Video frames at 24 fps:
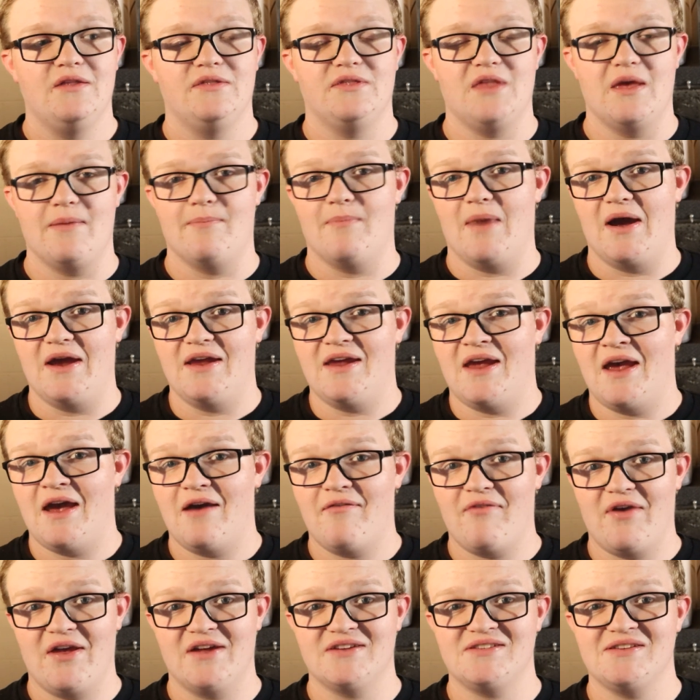They might
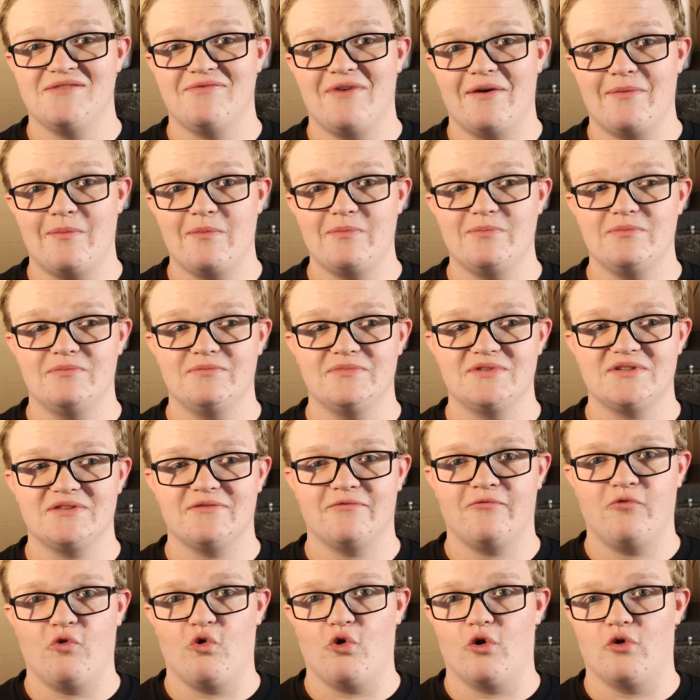have
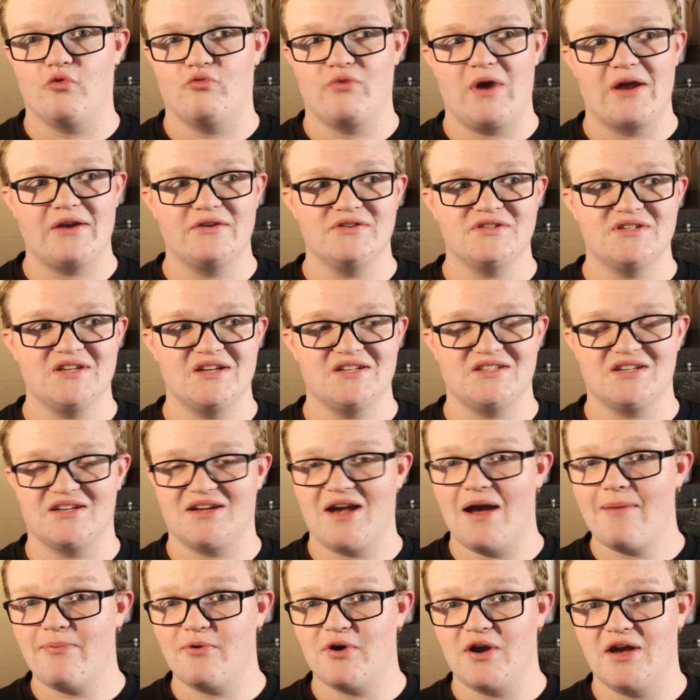antivenoms for rattlesnakes and
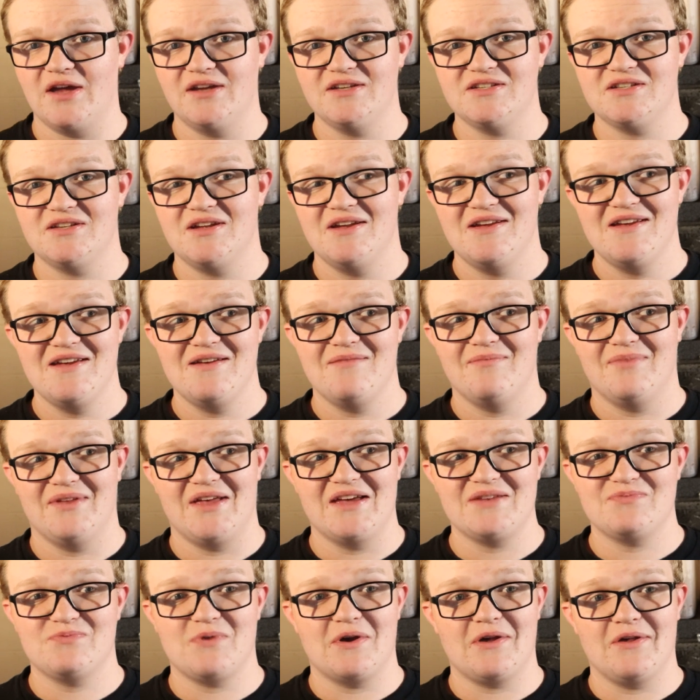copperheads, but
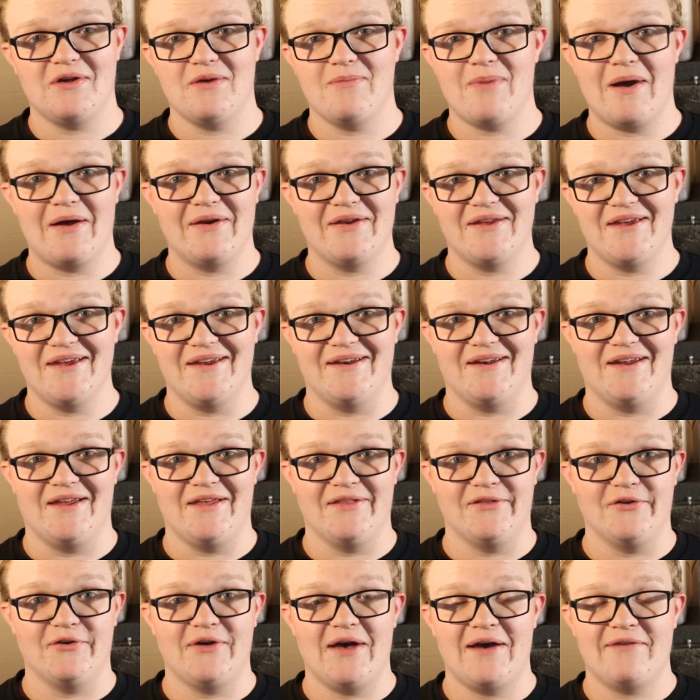that's probably about it,
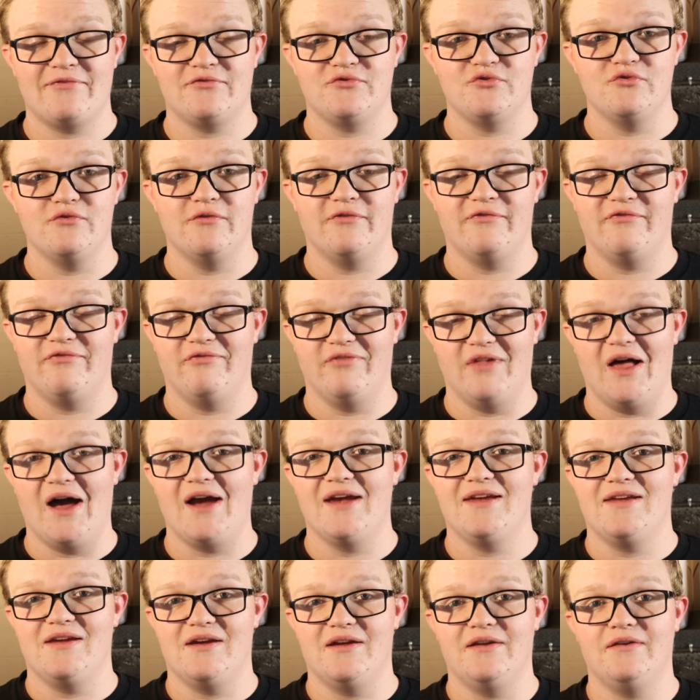and they'll have to
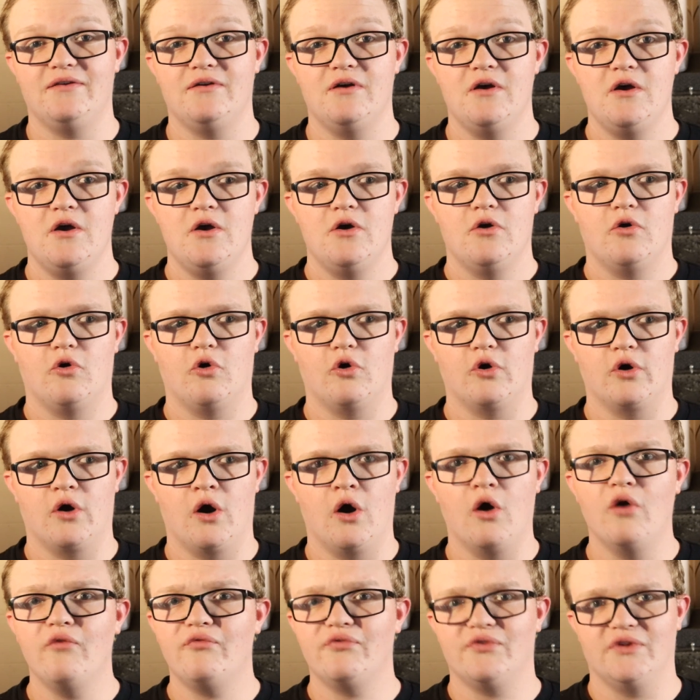fly in or
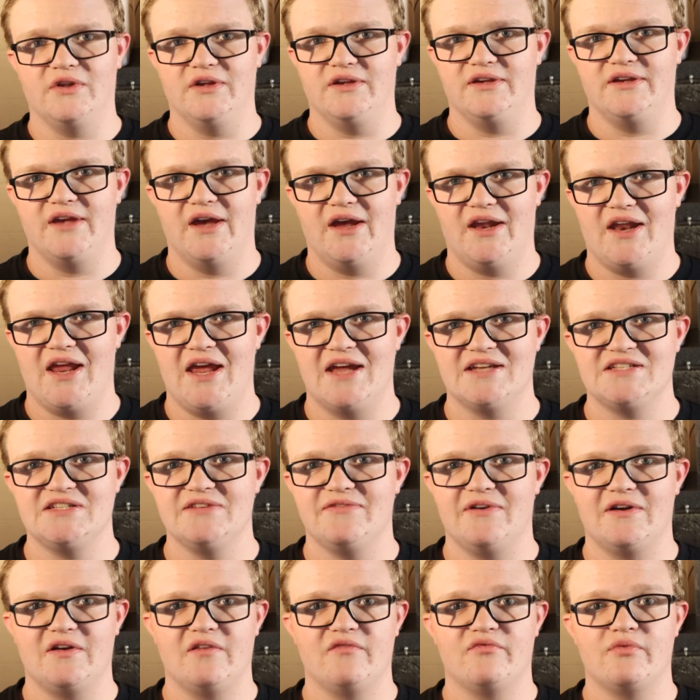hopefully get
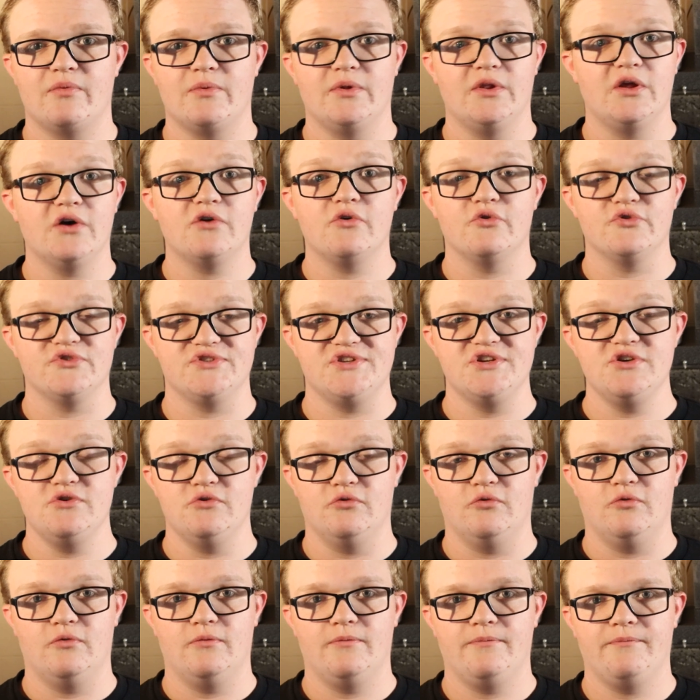antivenom from a local
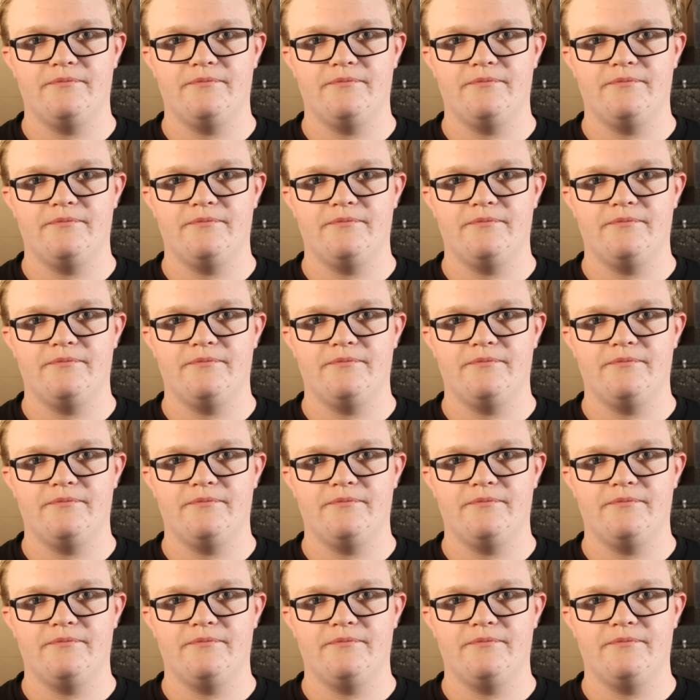zoo.